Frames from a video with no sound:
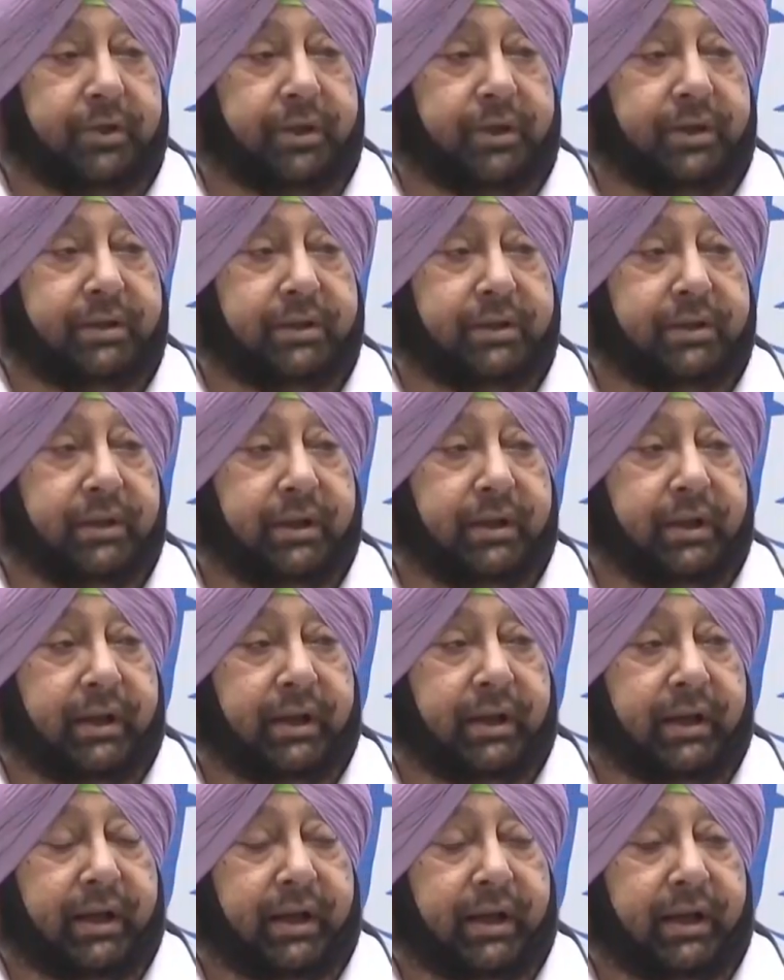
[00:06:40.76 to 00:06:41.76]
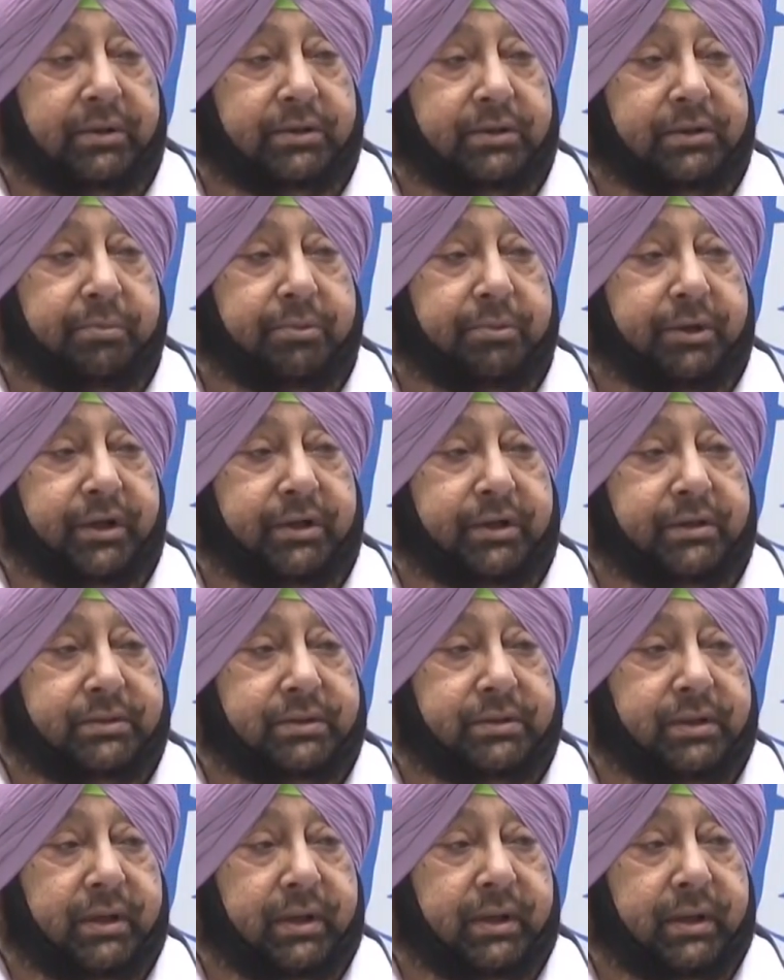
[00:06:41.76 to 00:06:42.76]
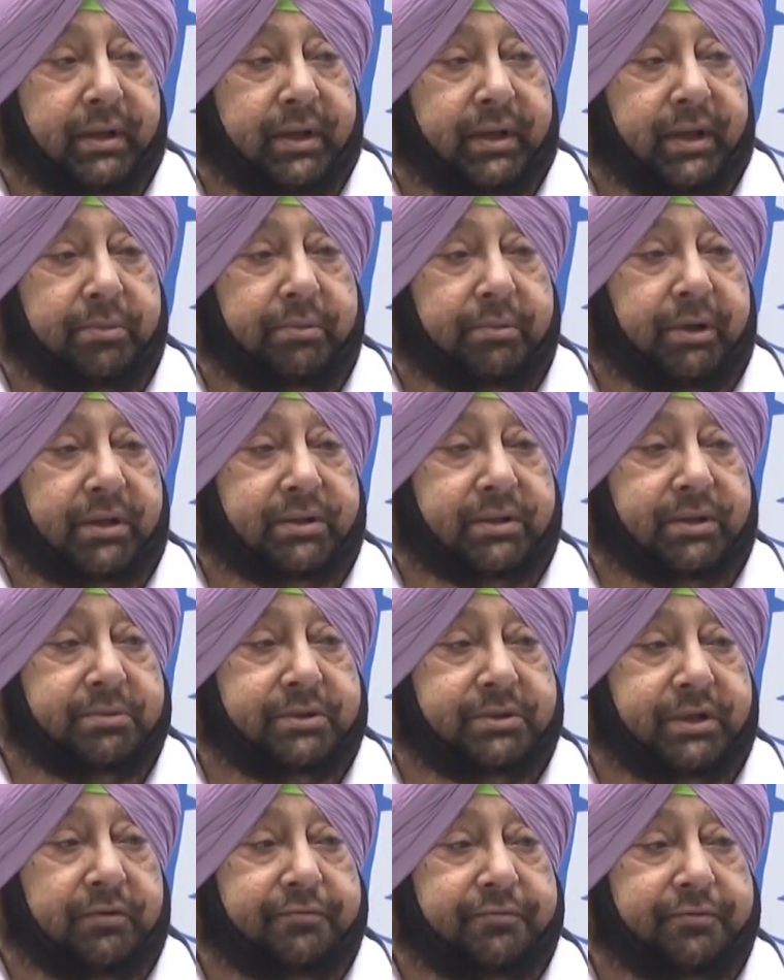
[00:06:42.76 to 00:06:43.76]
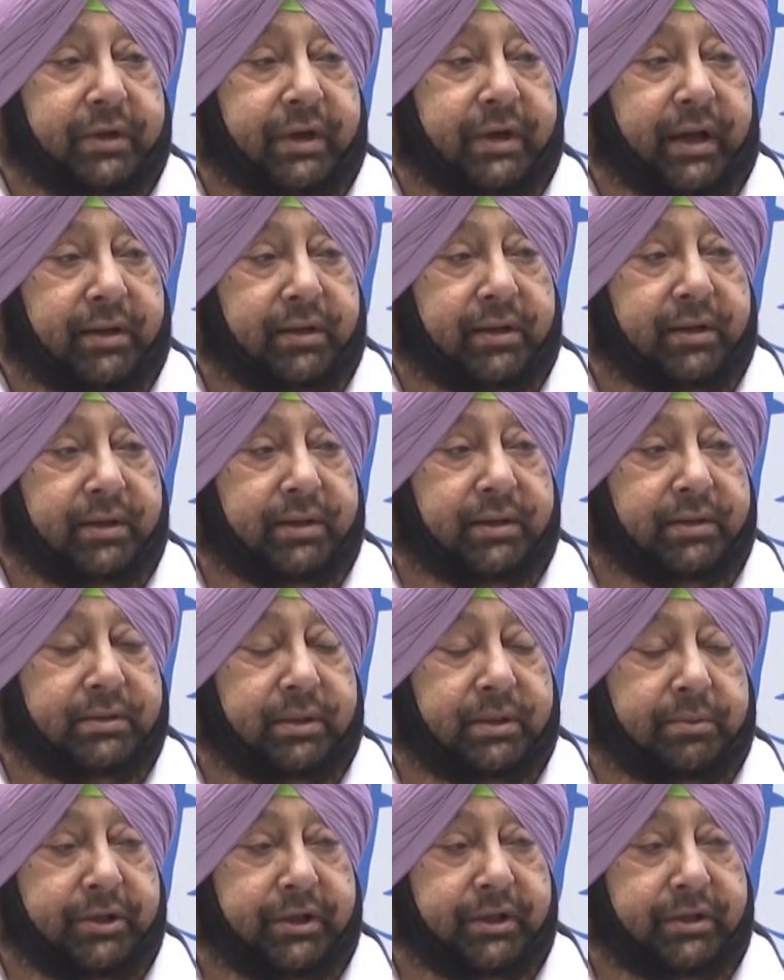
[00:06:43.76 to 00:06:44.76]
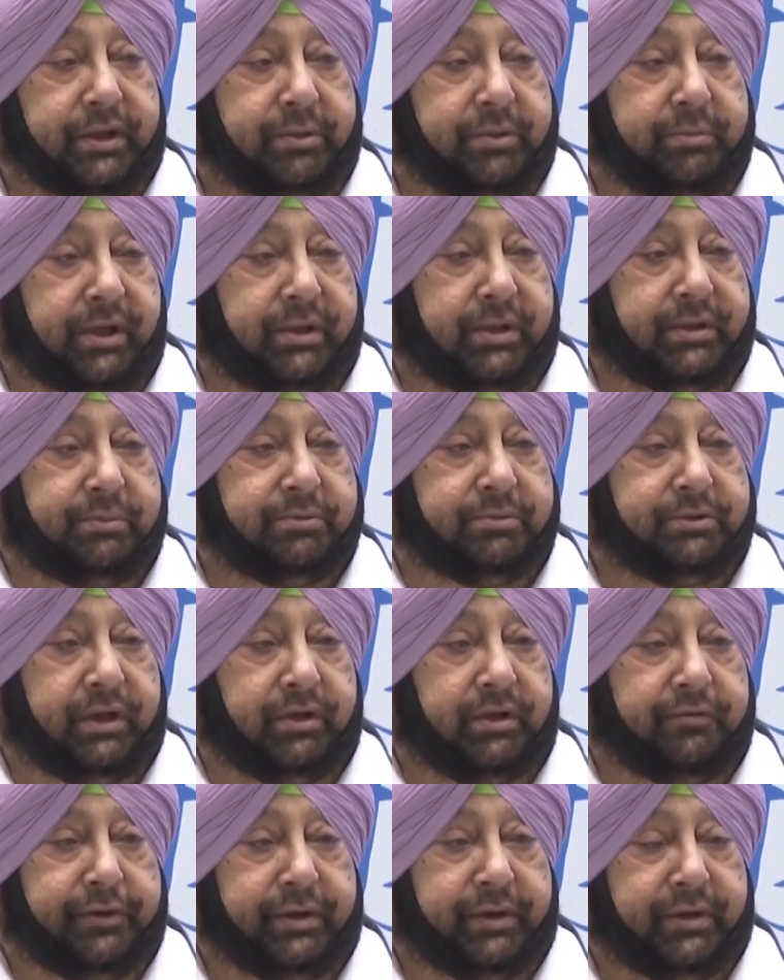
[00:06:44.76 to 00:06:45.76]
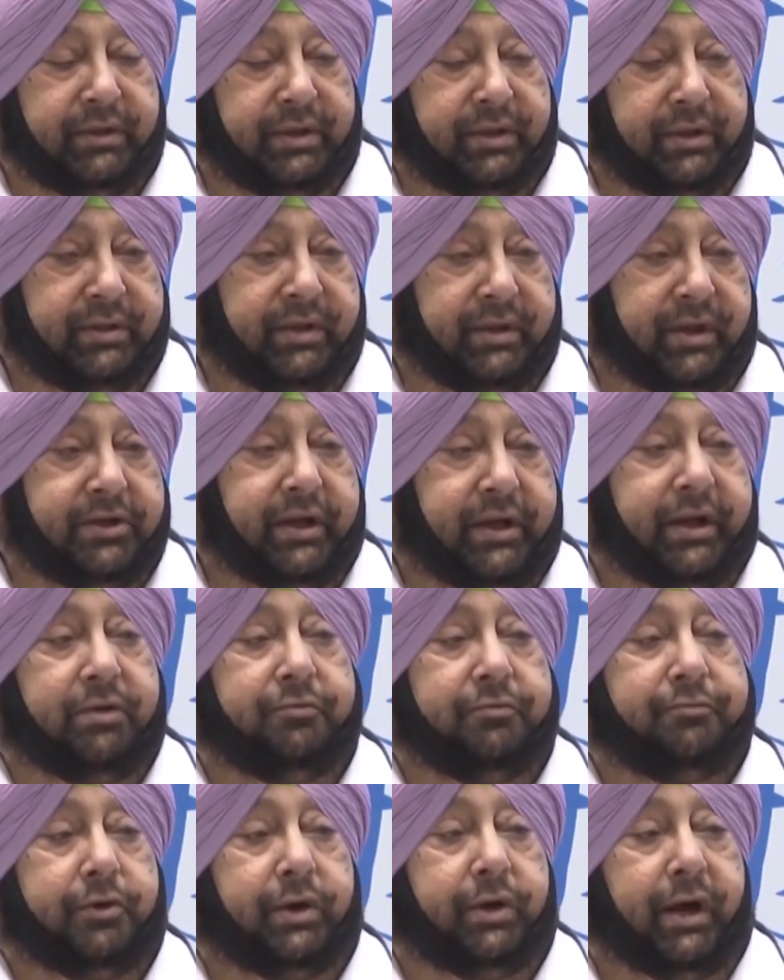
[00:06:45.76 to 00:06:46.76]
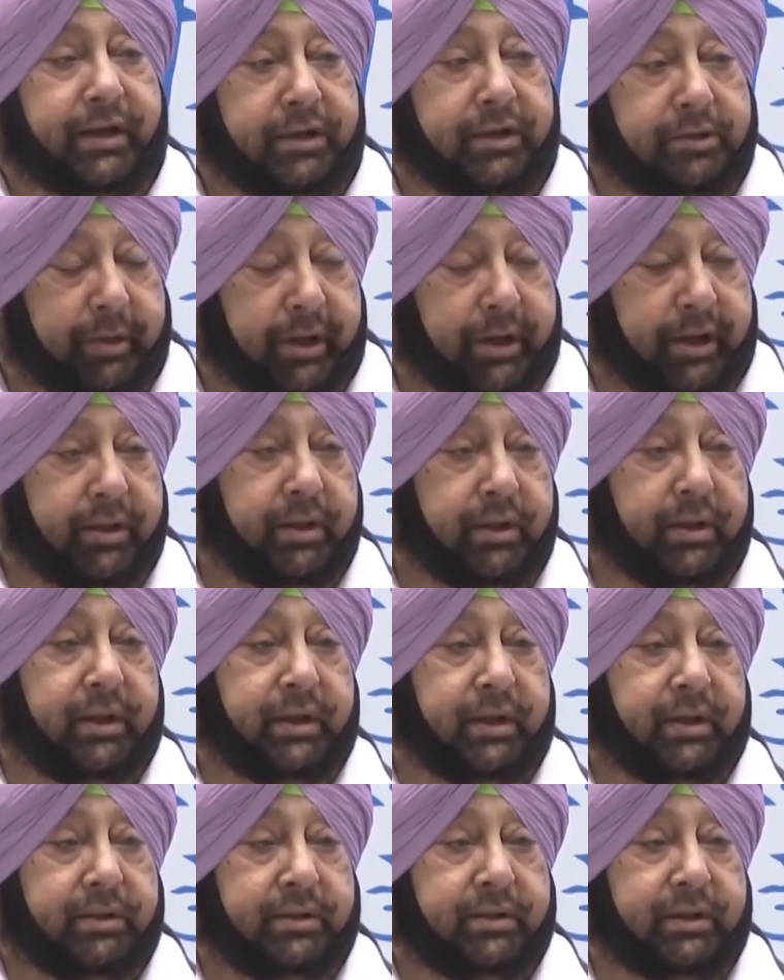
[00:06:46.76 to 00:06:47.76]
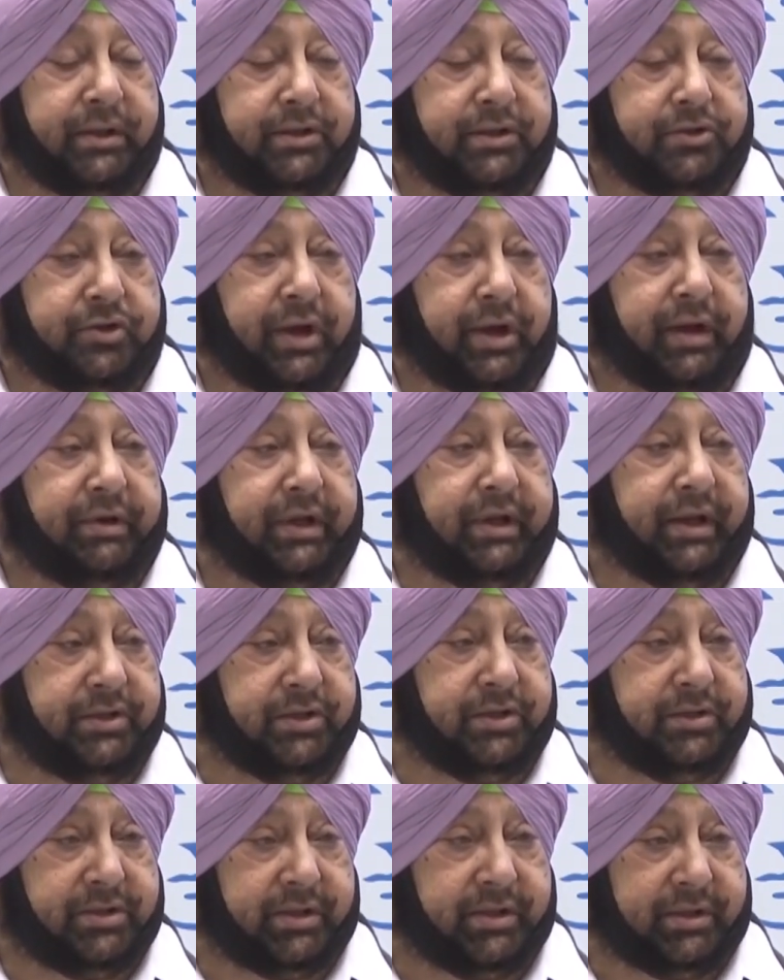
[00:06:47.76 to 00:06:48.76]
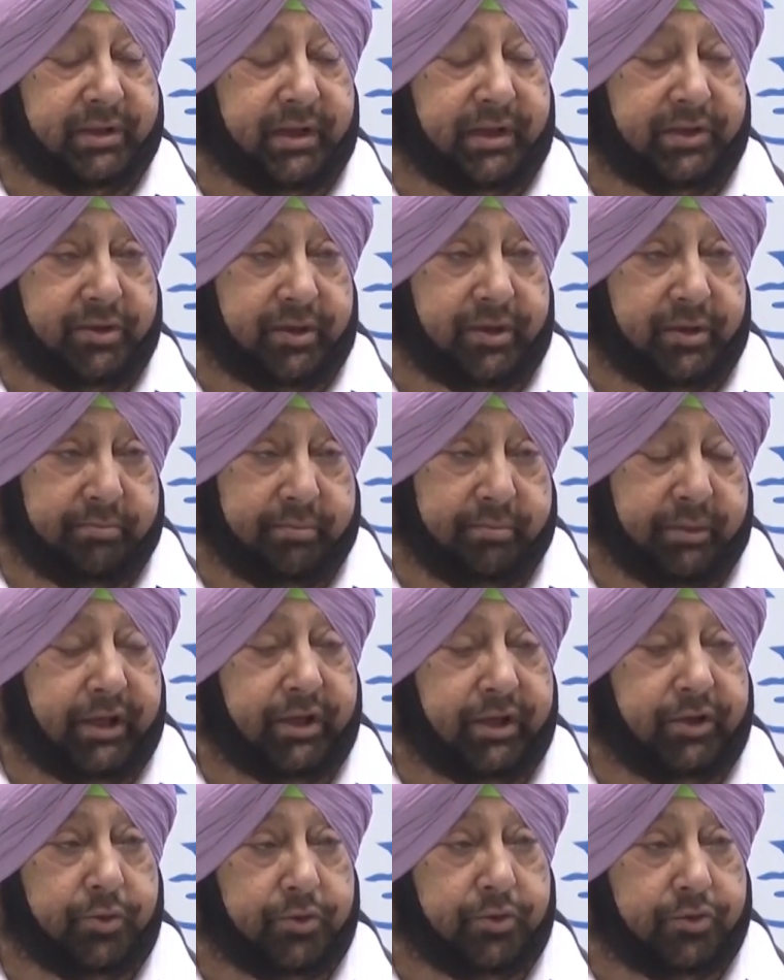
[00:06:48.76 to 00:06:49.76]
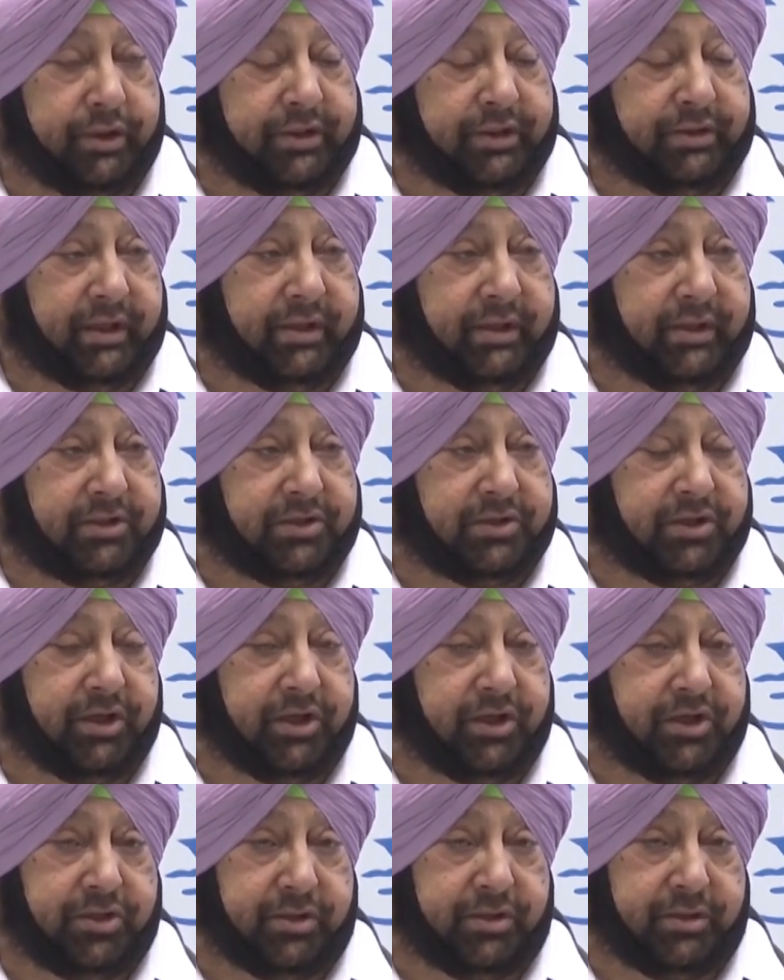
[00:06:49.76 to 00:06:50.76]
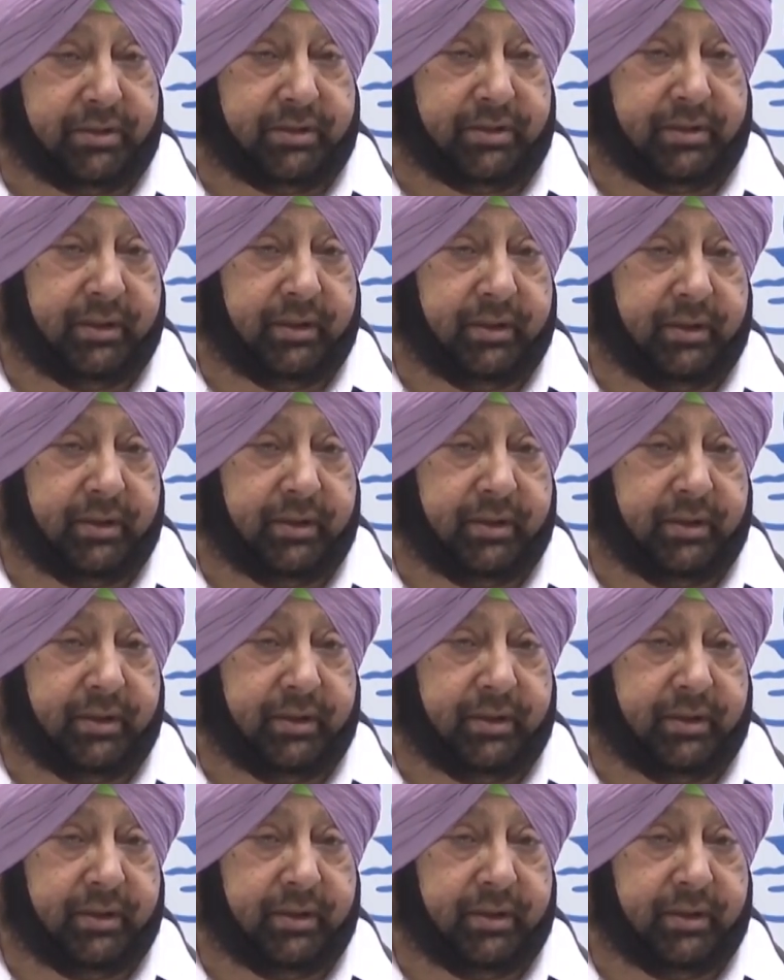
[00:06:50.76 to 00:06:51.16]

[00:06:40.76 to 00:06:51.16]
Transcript: world and somebody's earmarked himself for Canada and somebody's earmarked himself and think they are taken for rides by these travel agents, etc. Many don't reach their destinations.